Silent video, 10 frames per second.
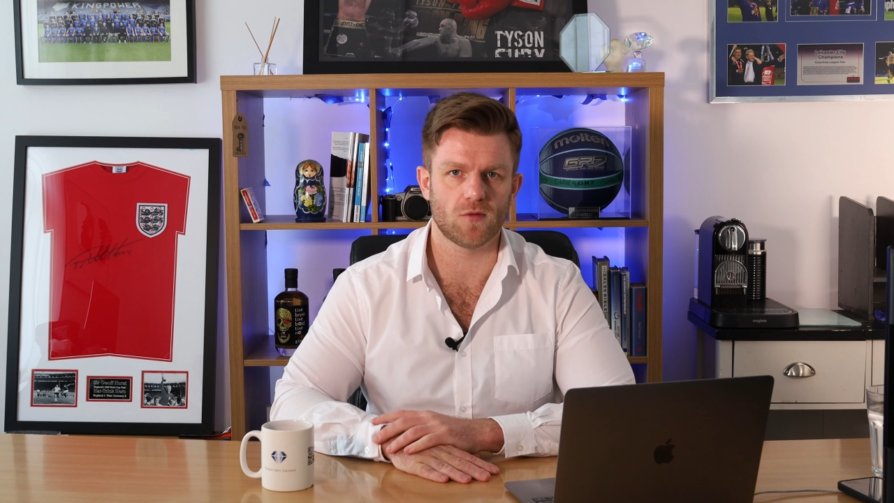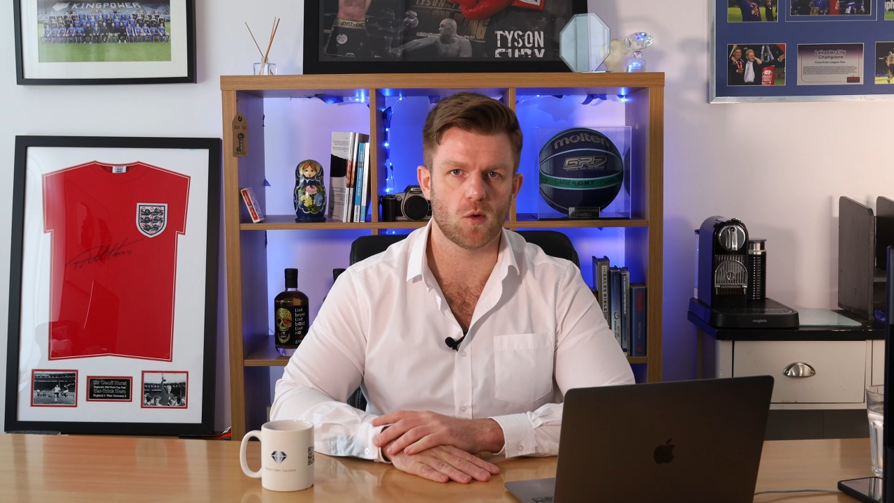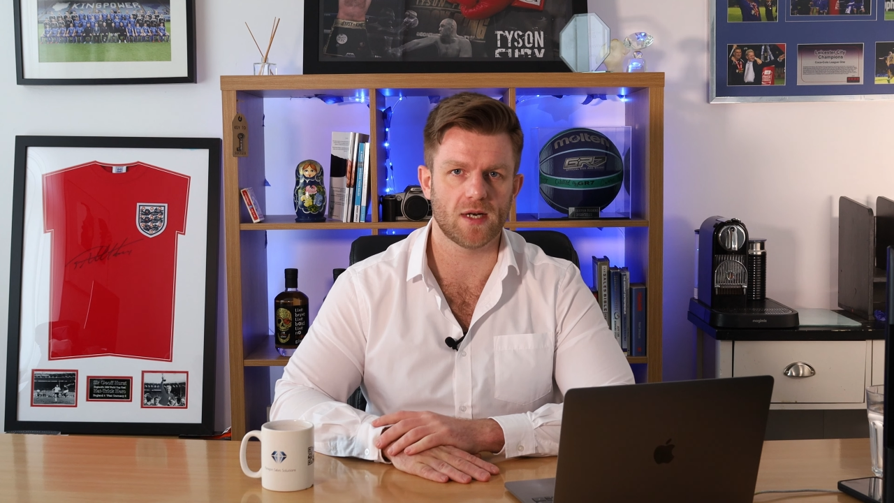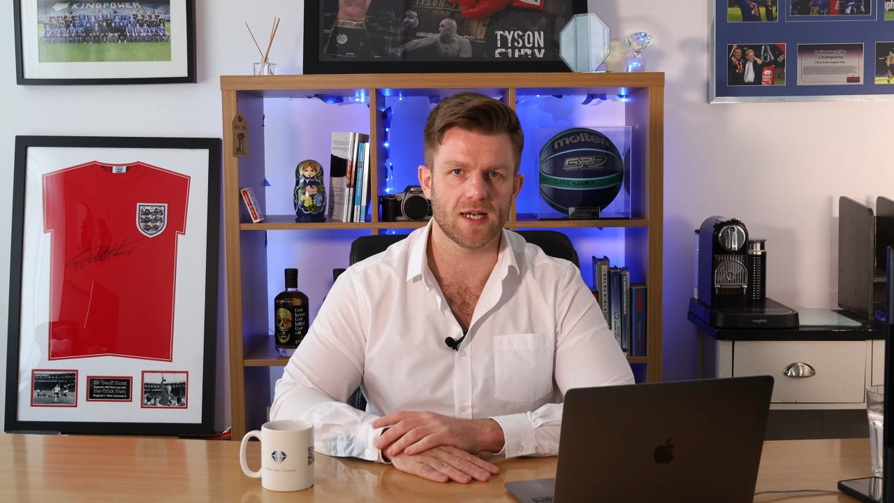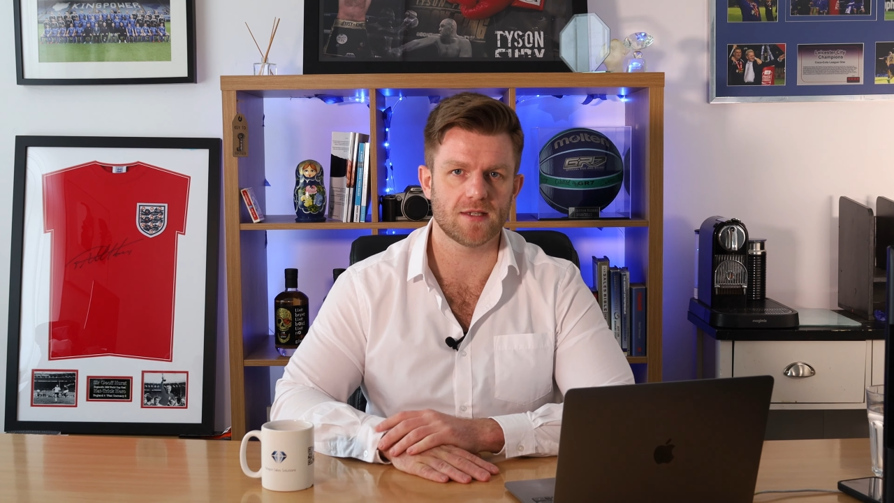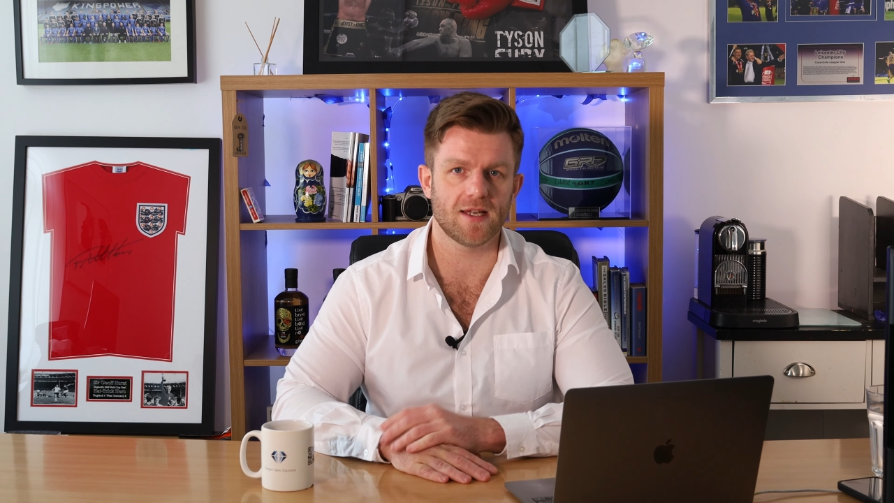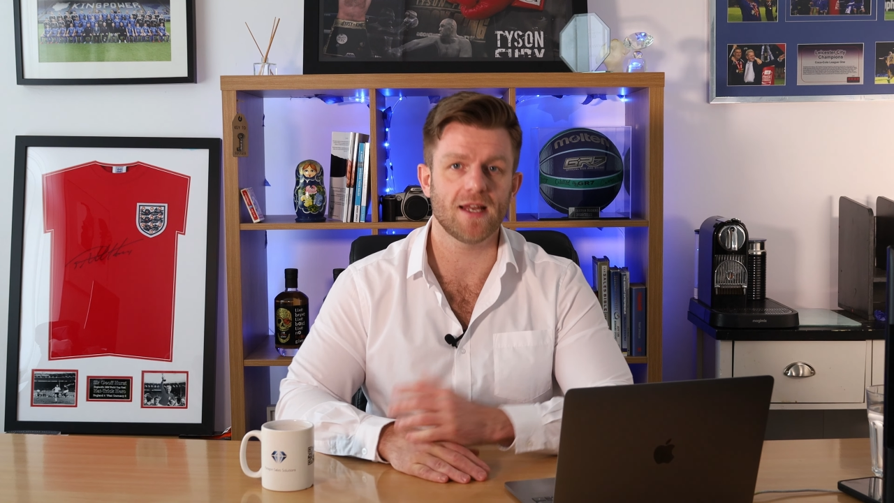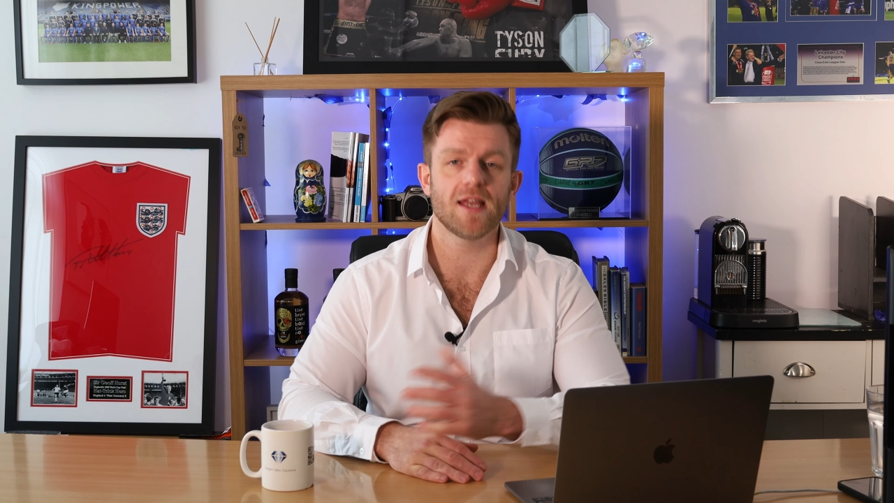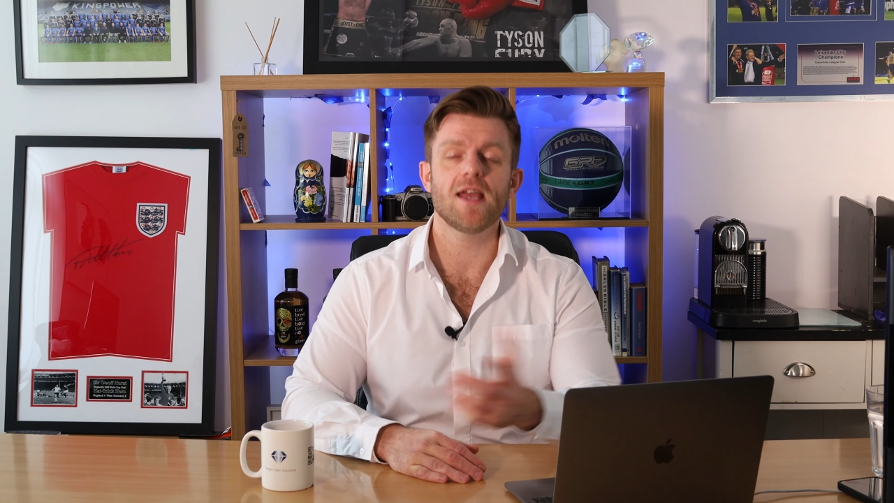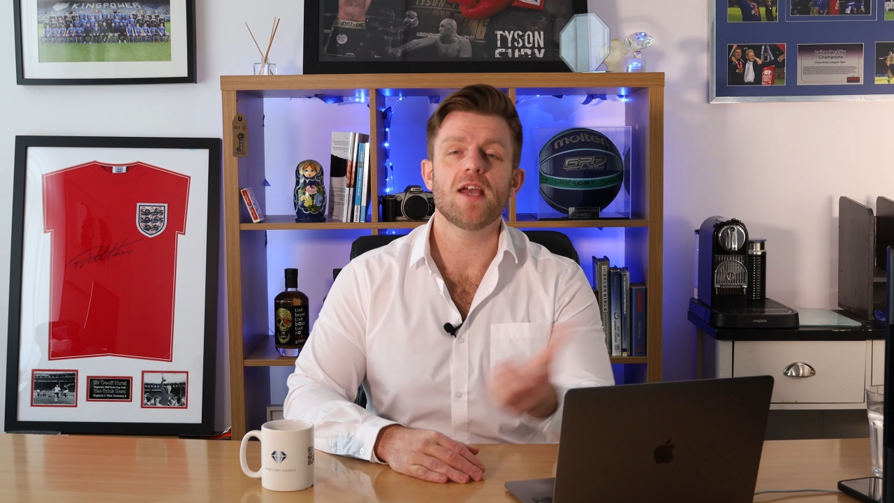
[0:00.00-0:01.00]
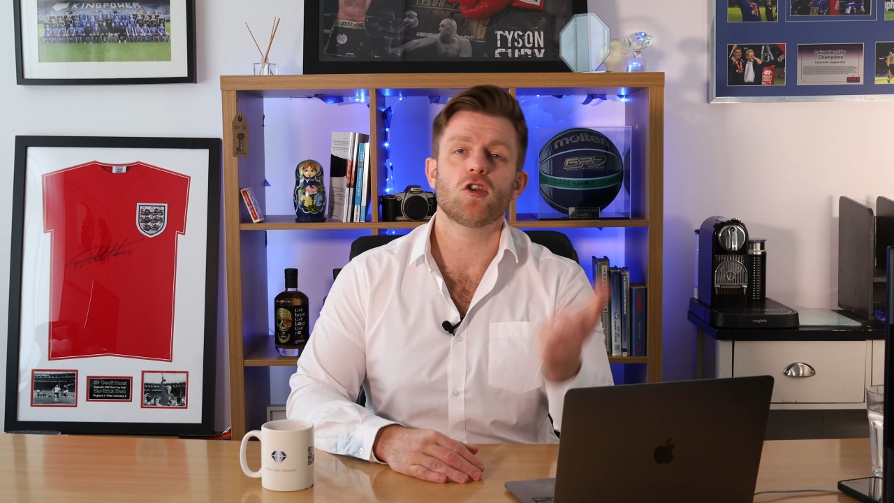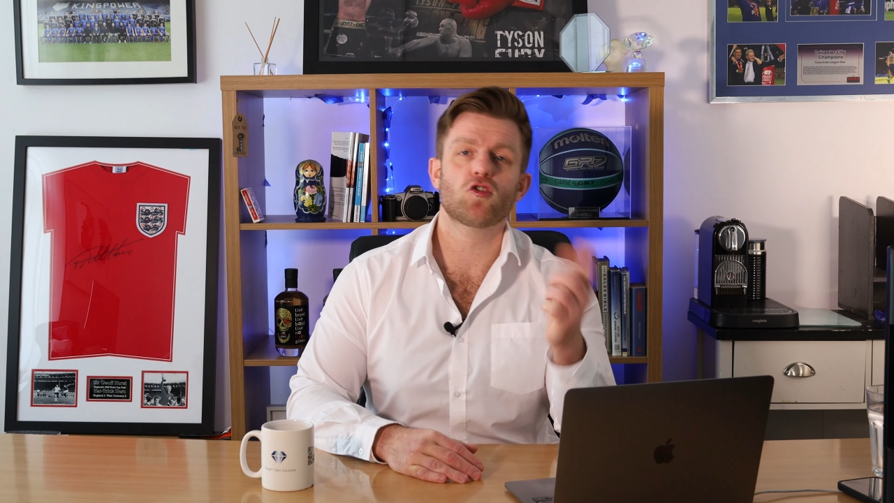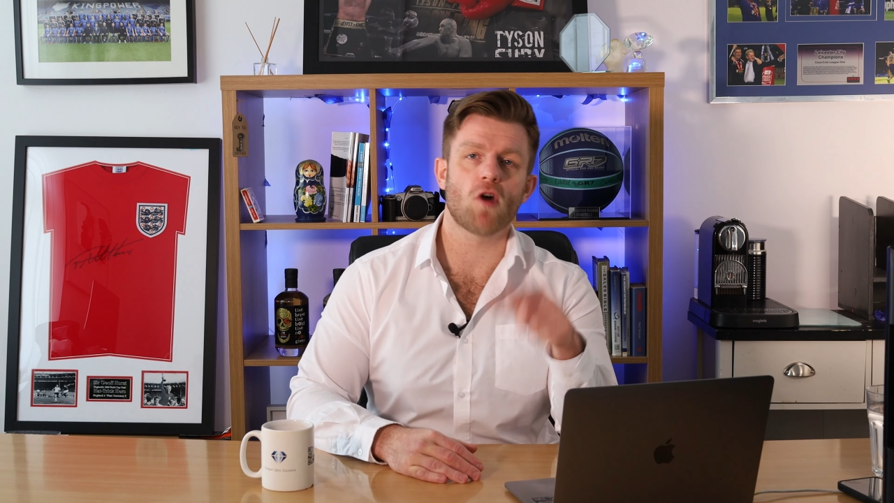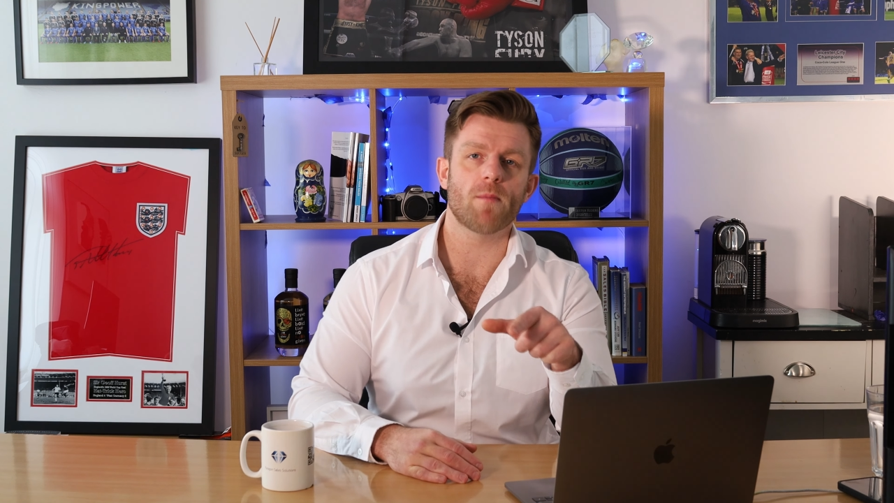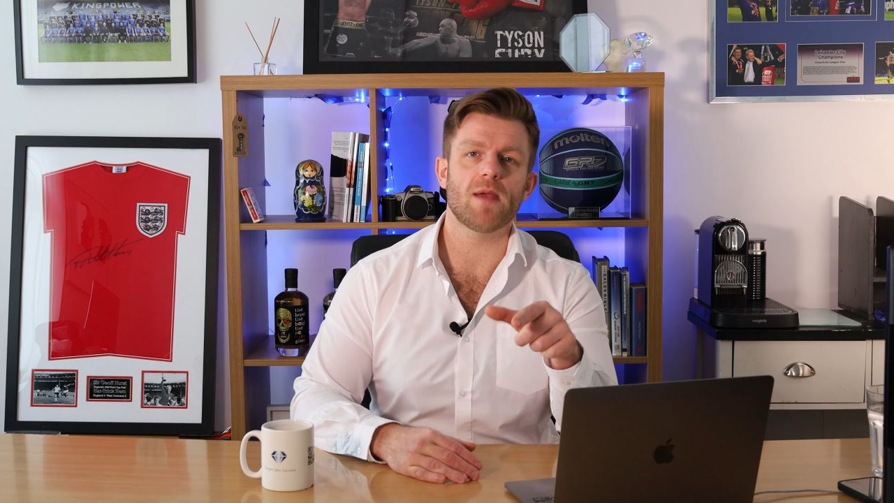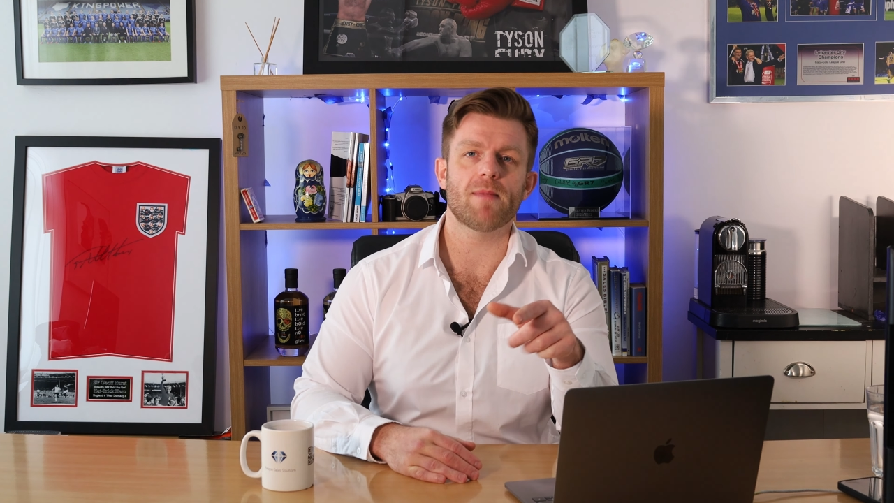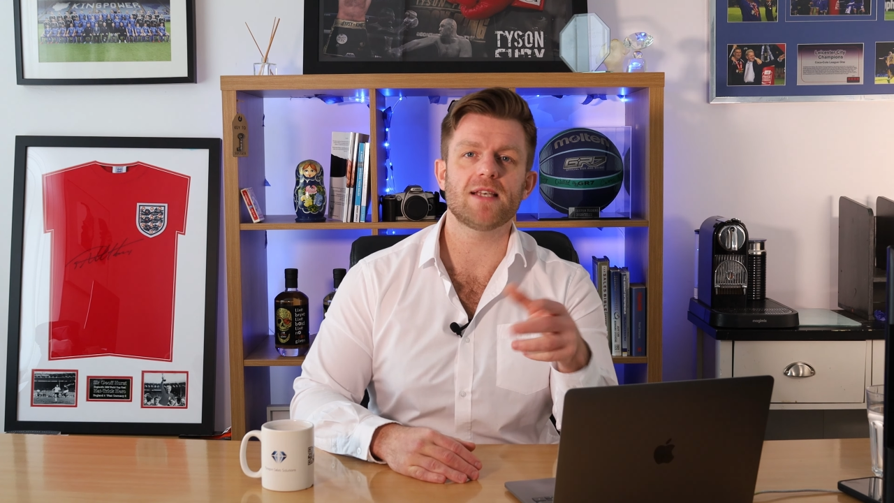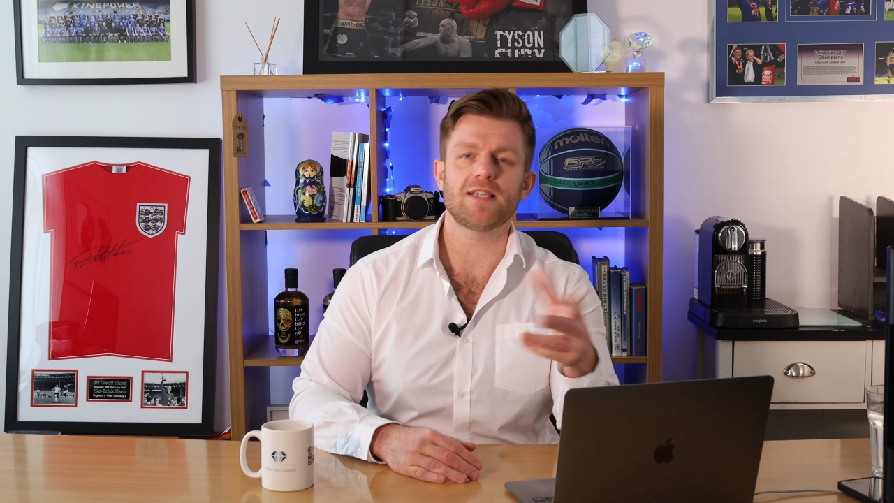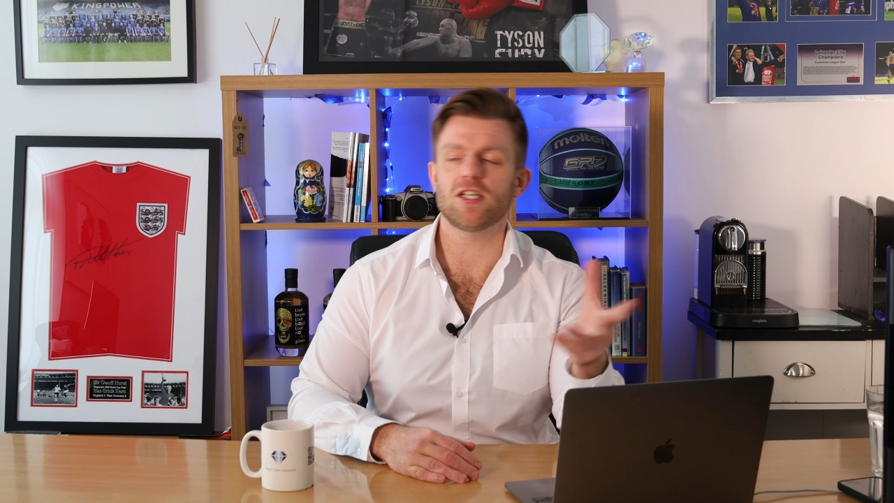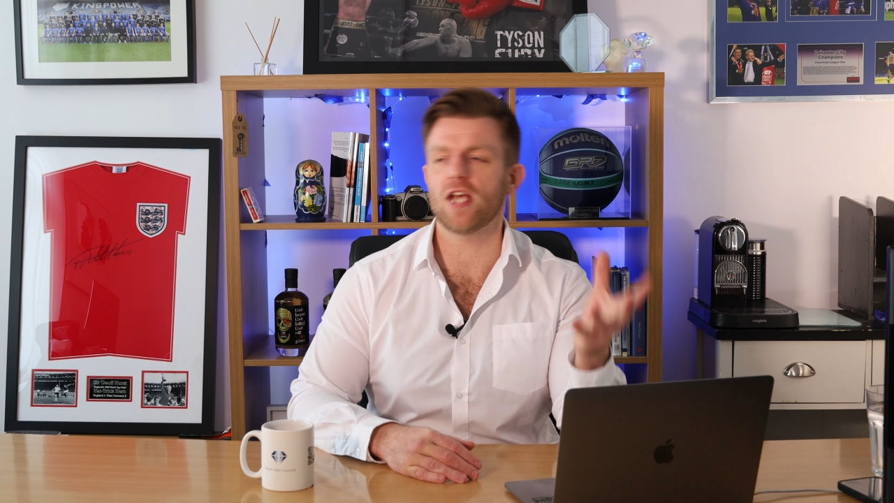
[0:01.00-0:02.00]
forecasting, drop me a
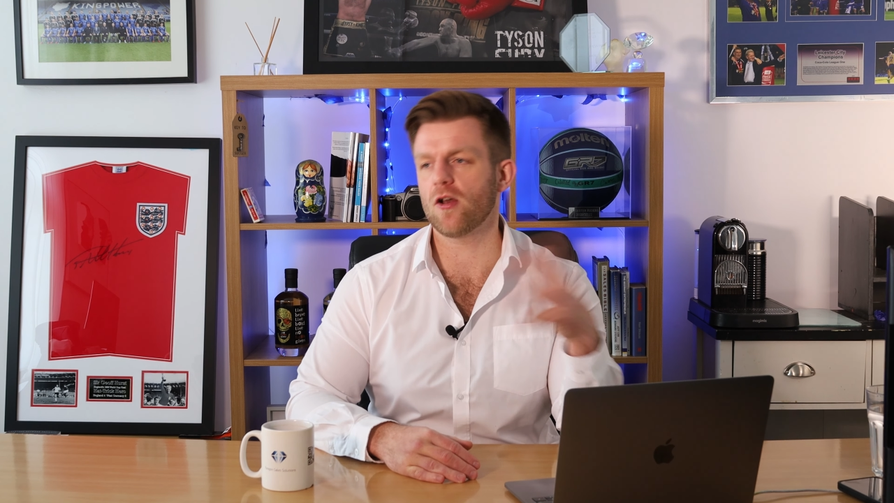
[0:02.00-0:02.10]
message.